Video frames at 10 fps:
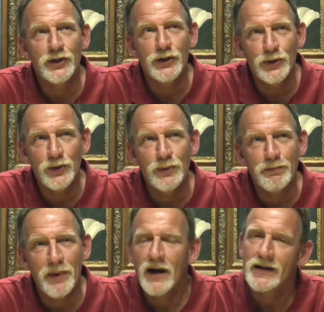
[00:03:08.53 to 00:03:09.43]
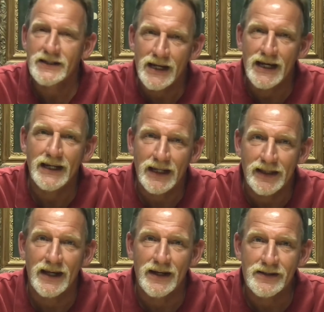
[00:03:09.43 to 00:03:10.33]
You partake
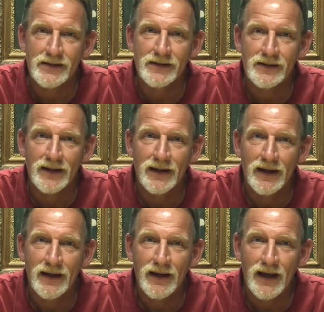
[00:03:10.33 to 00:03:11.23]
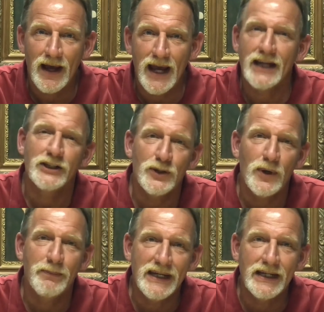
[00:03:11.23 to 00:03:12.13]
in this and
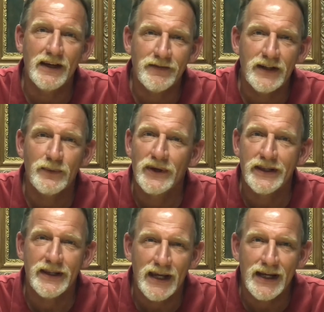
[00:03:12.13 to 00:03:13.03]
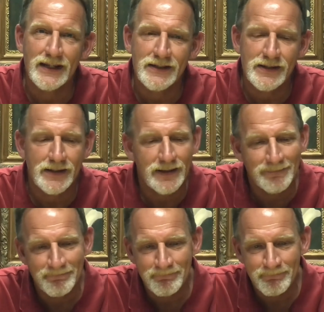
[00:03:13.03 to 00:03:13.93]
you will be gifted with things
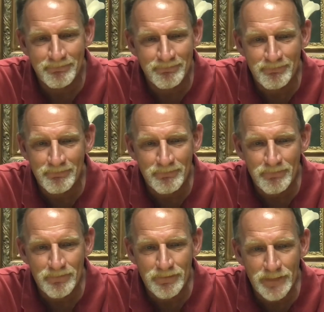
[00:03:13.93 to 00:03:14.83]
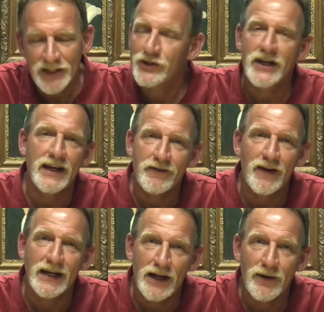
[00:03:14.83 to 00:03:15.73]
that you
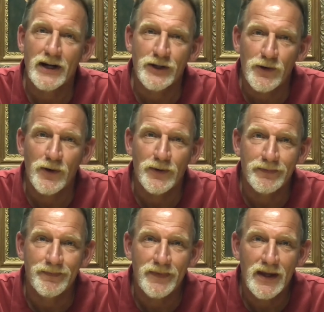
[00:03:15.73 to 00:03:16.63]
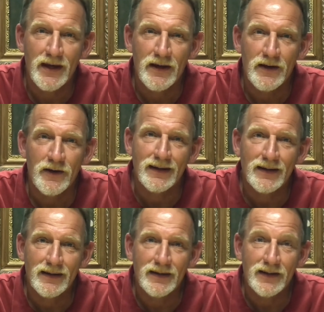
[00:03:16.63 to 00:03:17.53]
can't find out on your own.
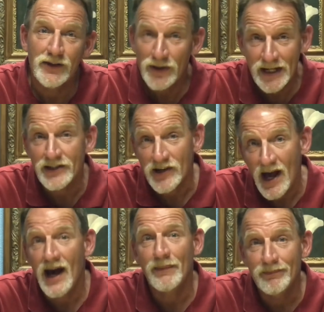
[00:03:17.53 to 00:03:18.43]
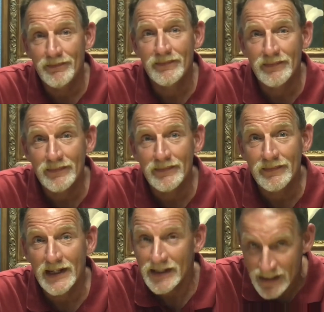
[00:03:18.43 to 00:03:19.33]
You get a job
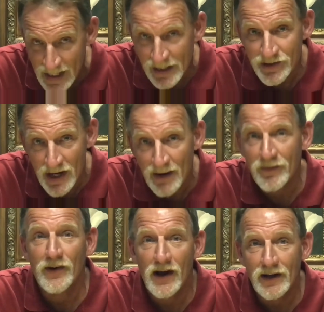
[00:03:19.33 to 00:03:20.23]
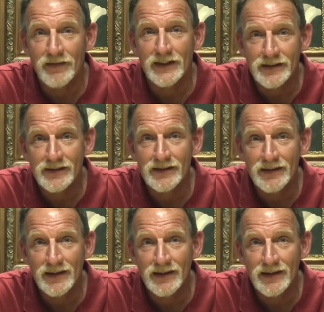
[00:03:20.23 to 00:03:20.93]
because he's got a job for all of us.